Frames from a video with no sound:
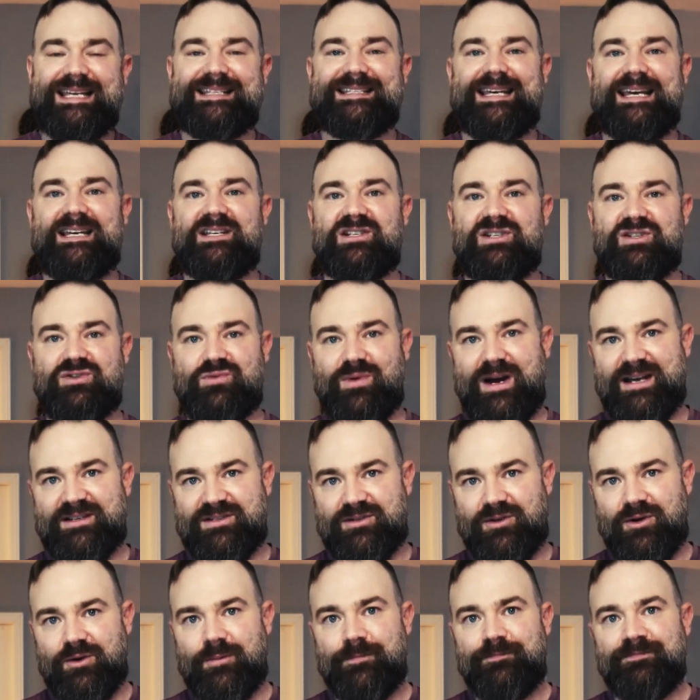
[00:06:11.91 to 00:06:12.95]
is a
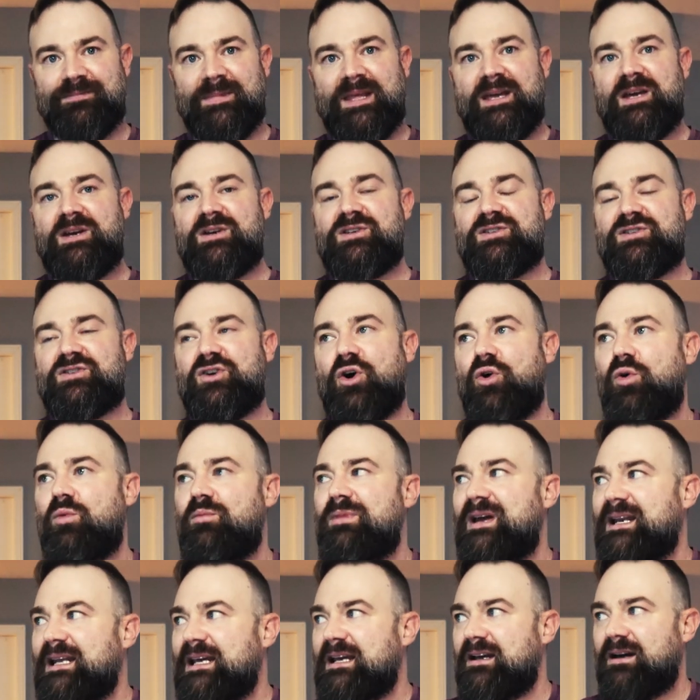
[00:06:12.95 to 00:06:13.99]
stressor. So
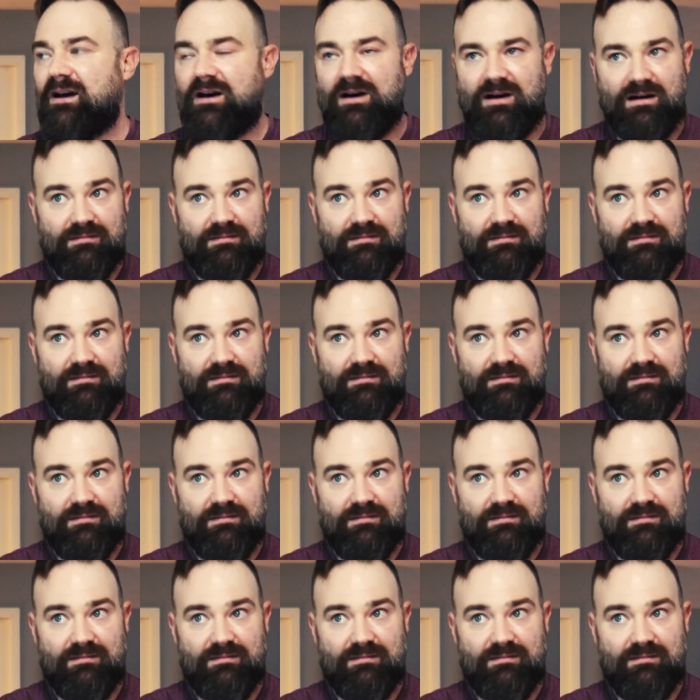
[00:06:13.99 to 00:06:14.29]
many,